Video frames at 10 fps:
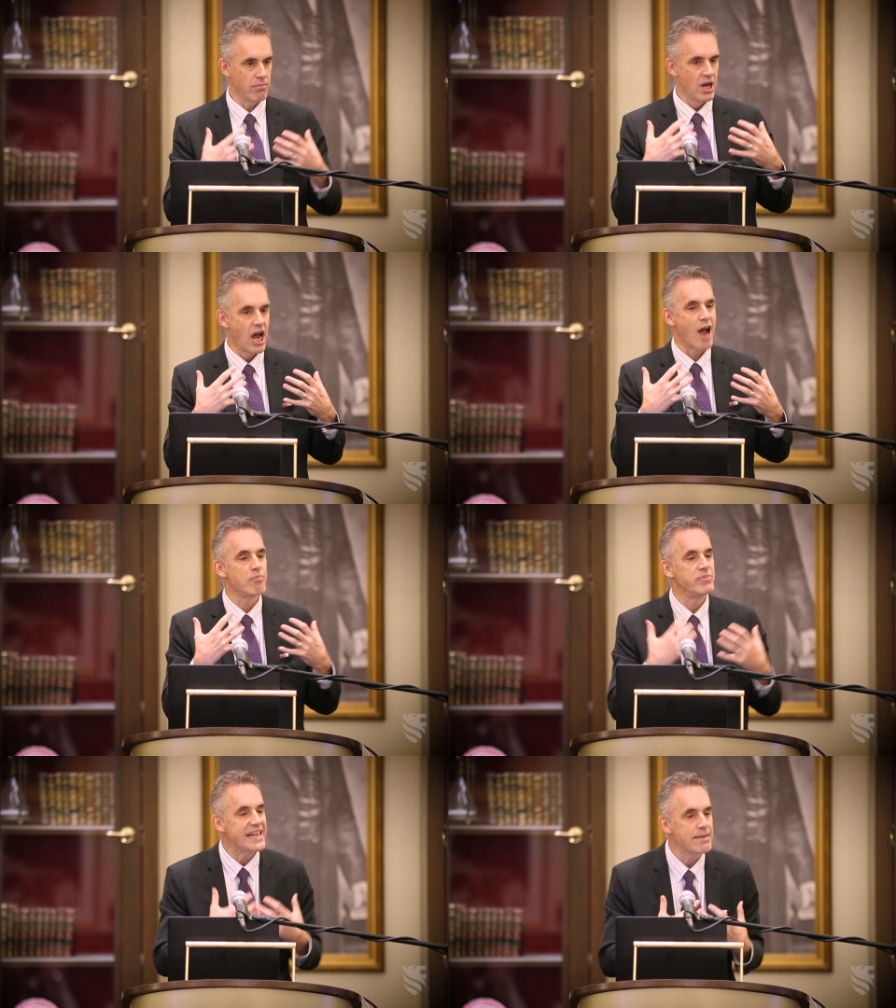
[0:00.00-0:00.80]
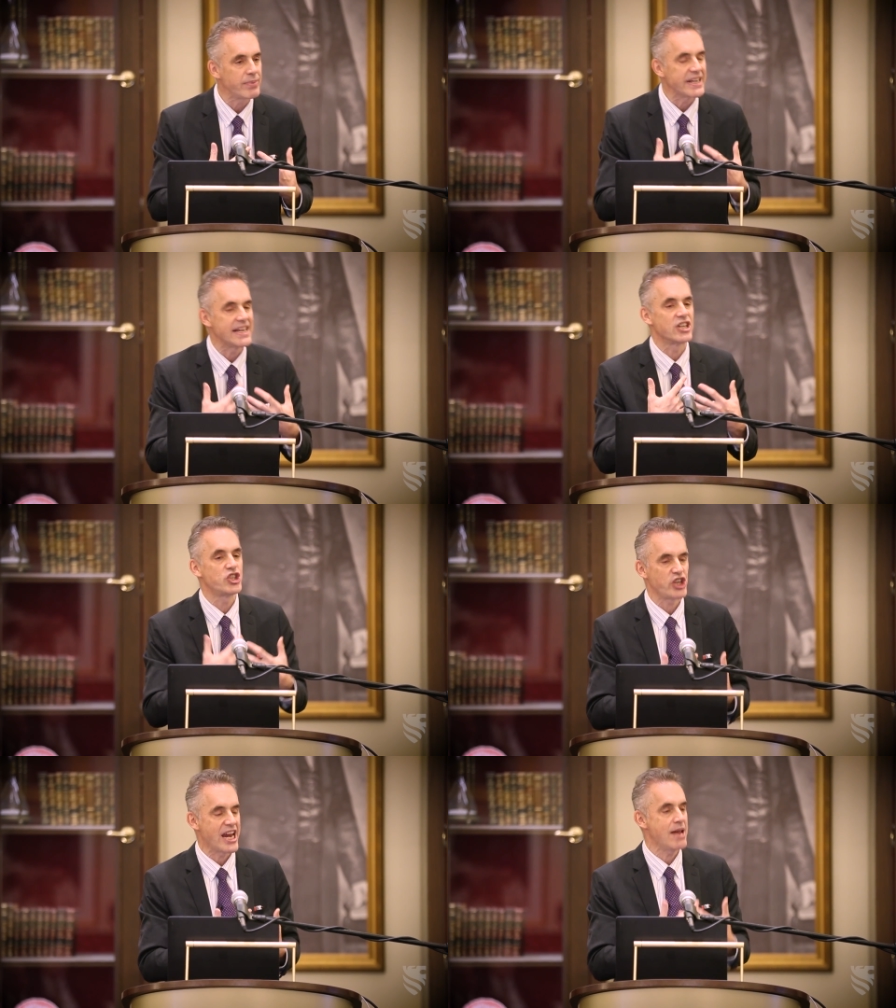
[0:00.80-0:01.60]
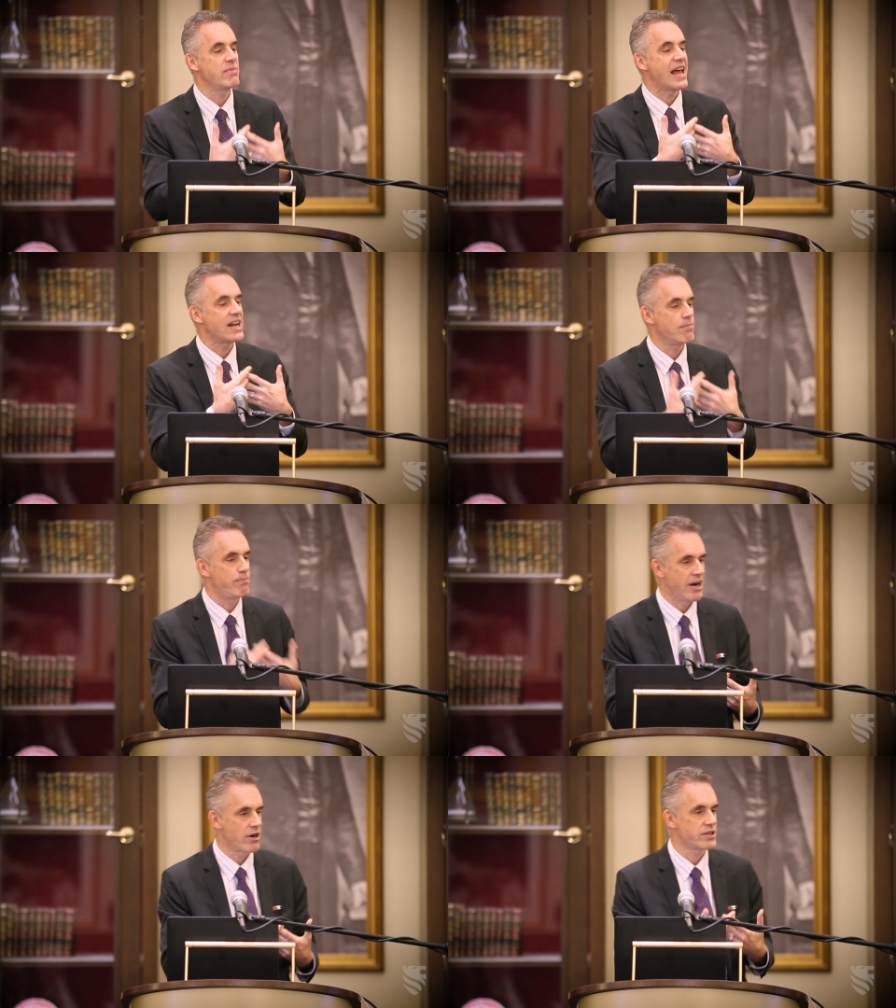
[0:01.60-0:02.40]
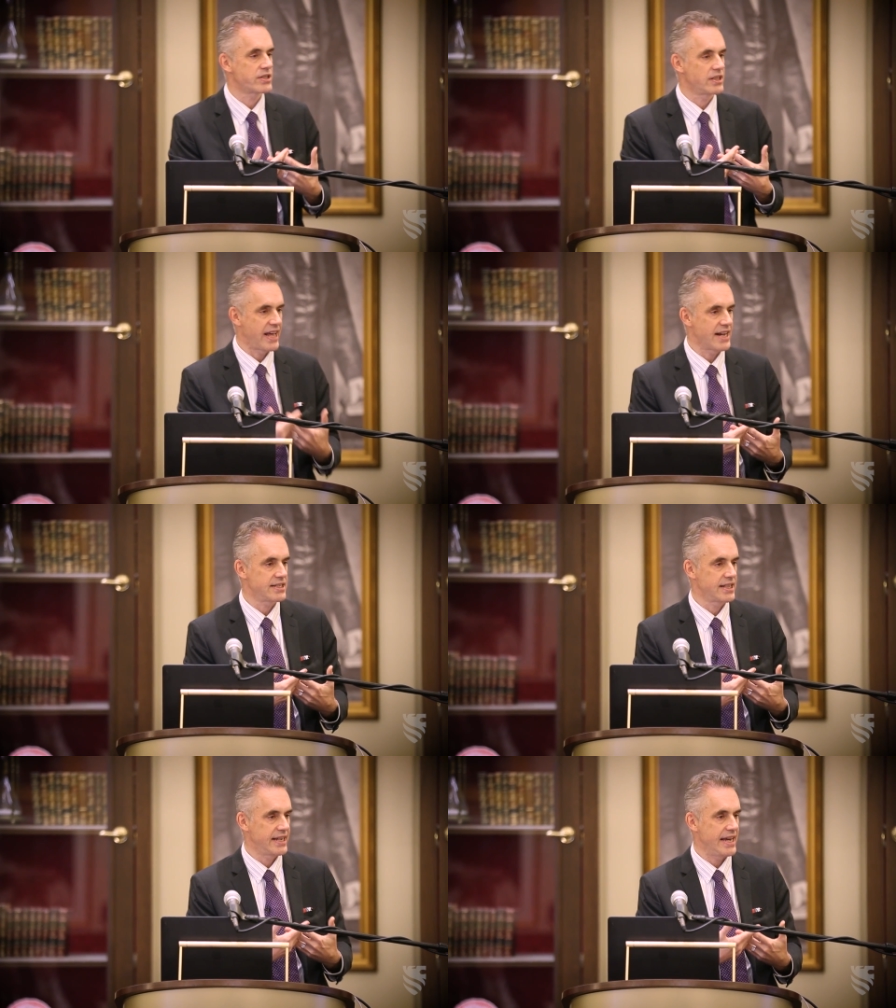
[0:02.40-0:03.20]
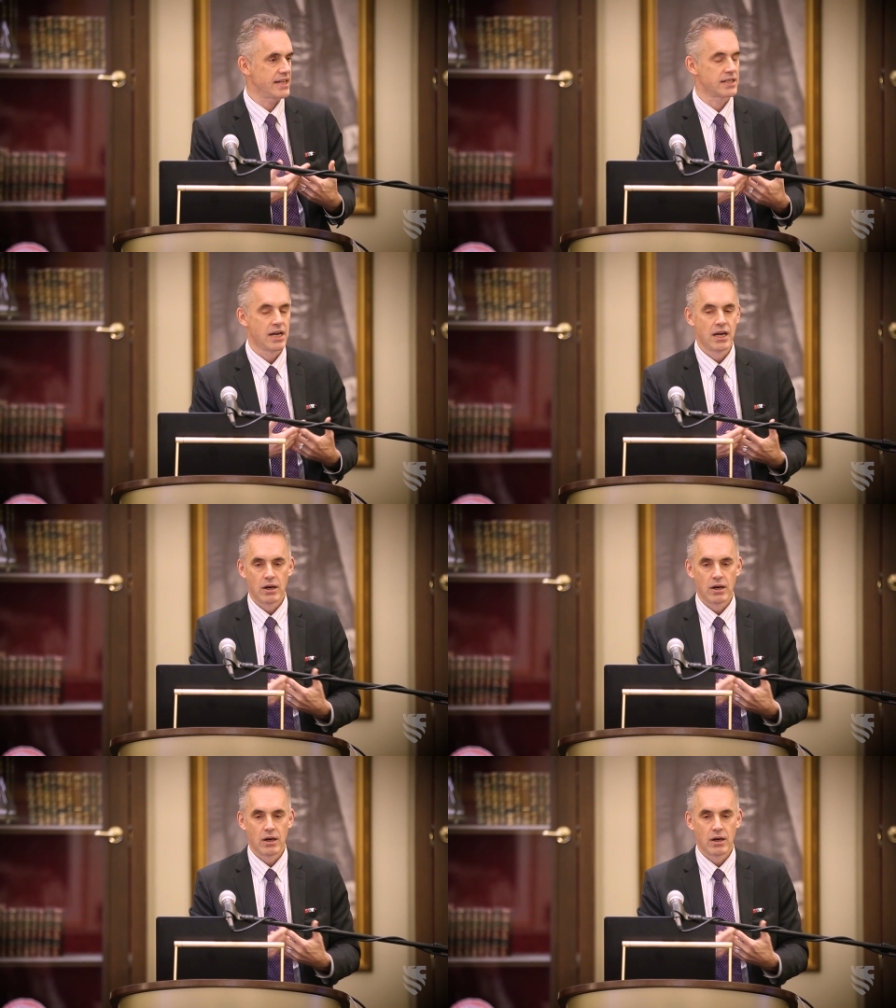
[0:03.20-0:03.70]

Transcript: I'm deeply ashamed and embarrassed that that's the case.